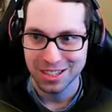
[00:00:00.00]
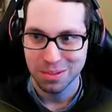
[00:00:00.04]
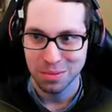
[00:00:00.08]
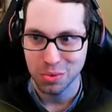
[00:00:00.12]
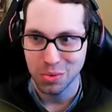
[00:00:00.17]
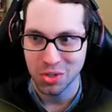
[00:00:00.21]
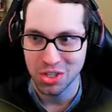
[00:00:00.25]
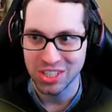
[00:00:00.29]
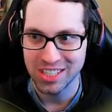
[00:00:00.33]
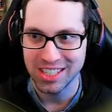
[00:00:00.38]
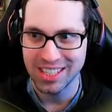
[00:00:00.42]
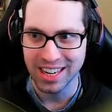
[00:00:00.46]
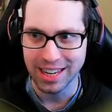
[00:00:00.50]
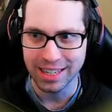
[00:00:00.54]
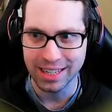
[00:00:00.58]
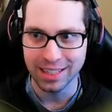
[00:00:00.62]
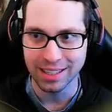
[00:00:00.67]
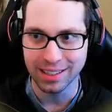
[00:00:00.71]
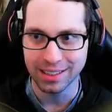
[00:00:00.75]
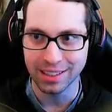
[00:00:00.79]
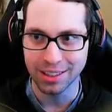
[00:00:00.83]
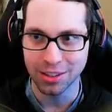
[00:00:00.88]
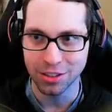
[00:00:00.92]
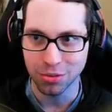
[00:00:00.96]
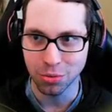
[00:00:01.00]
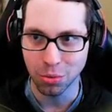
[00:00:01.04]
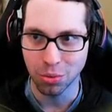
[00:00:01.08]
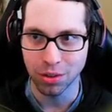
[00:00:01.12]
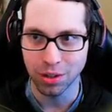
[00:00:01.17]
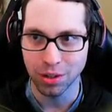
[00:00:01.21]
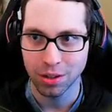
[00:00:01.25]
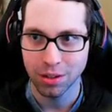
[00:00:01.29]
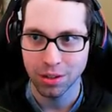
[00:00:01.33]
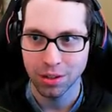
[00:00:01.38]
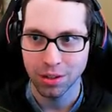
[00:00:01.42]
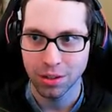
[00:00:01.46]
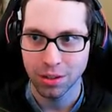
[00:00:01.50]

Sending this one.